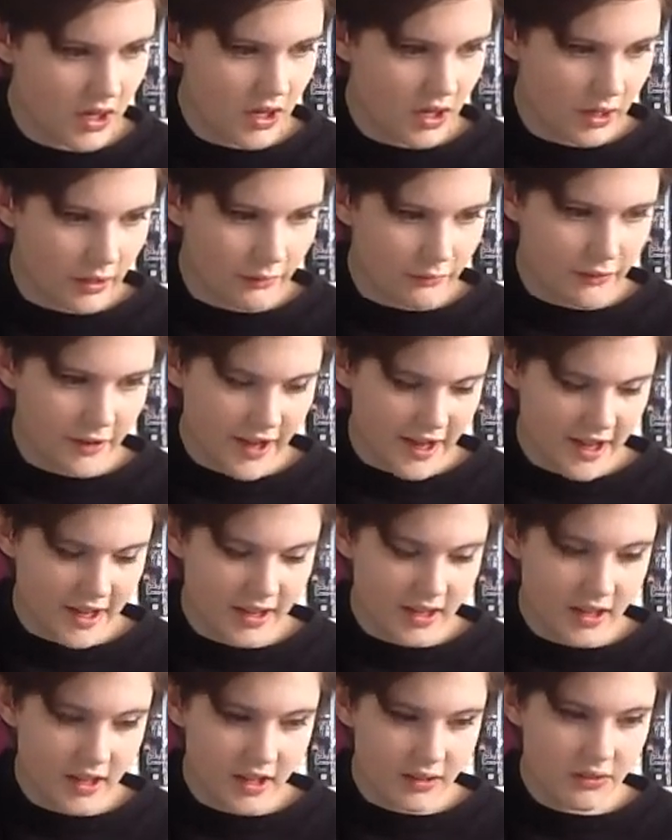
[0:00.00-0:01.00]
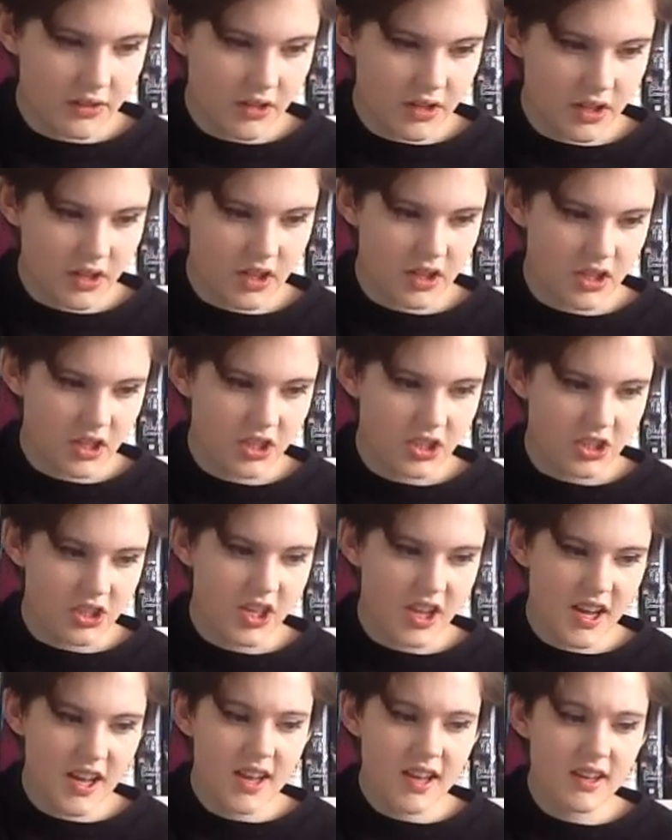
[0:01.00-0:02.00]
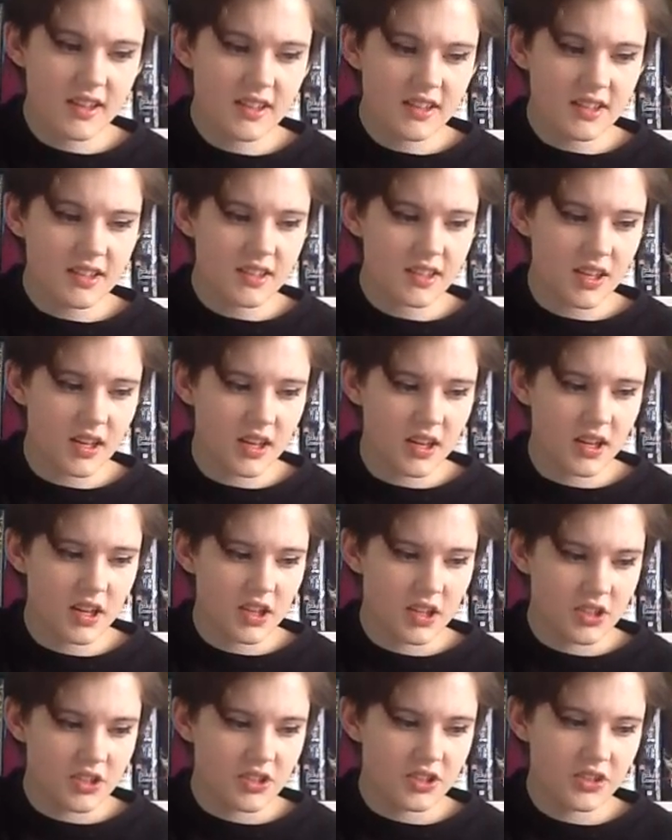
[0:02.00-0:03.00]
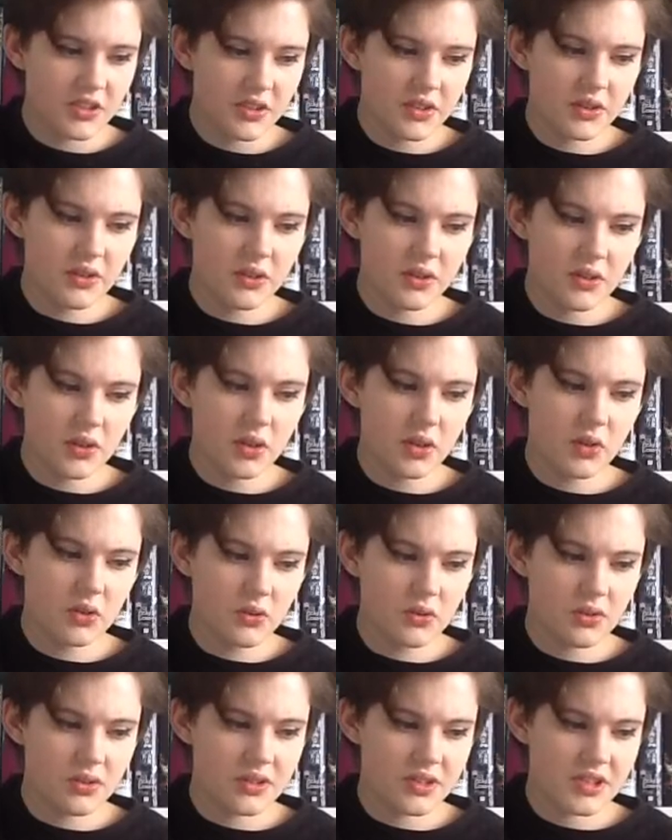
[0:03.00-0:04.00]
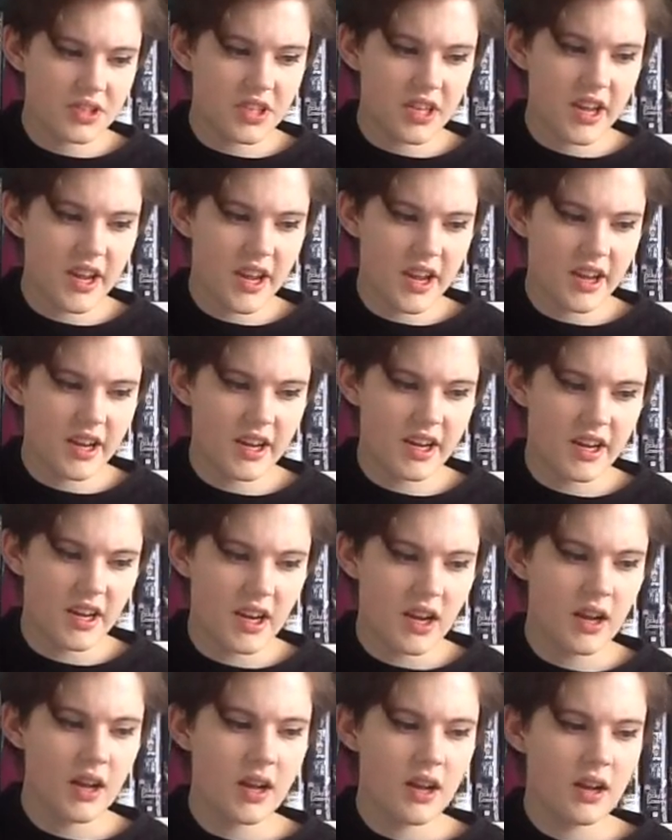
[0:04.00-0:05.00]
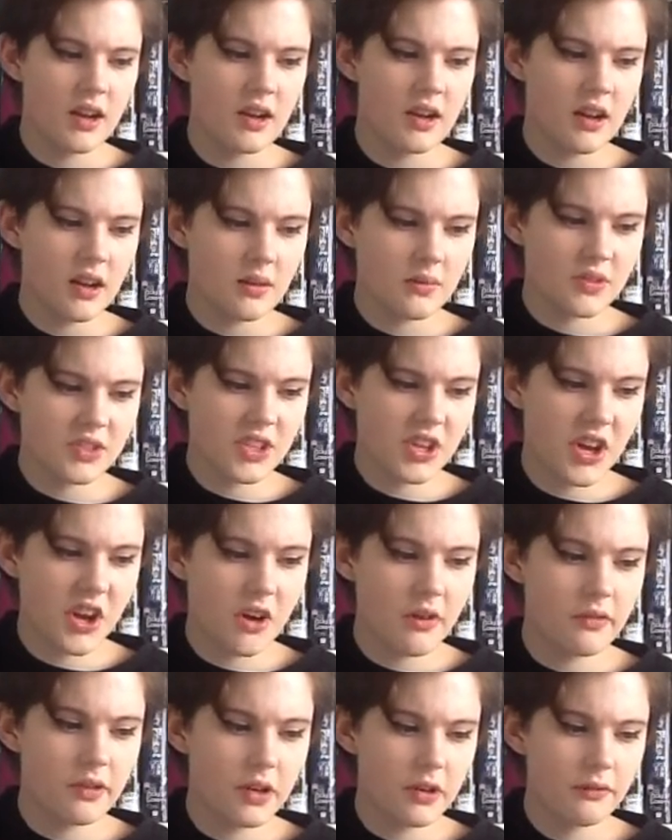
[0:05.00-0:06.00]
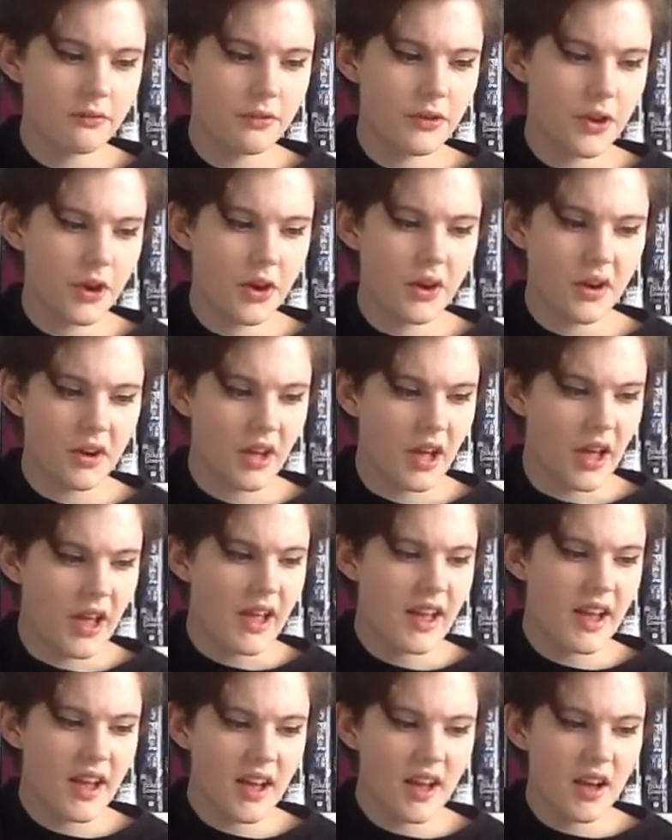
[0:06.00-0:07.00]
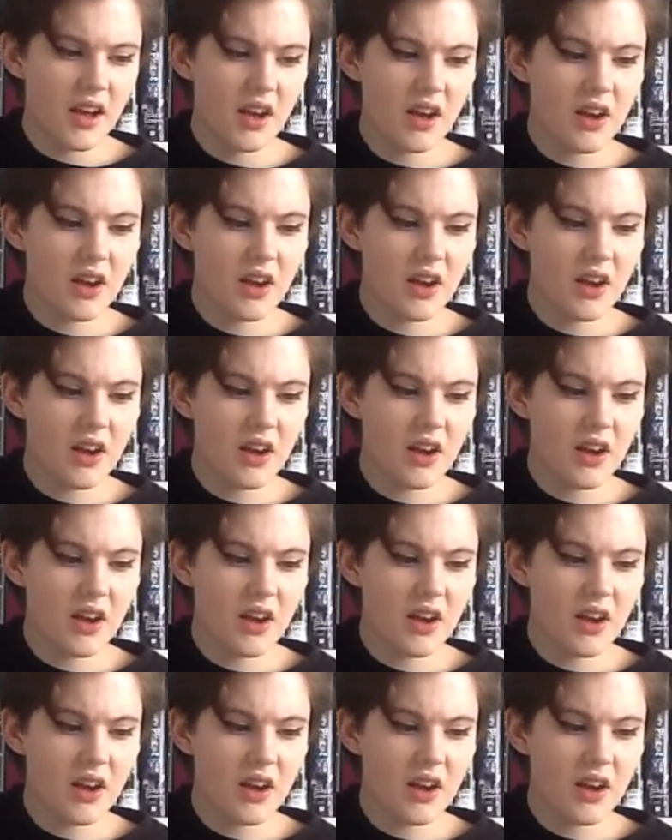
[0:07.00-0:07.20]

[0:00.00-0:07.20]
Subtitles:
If I had the chance to say I'm sorry for how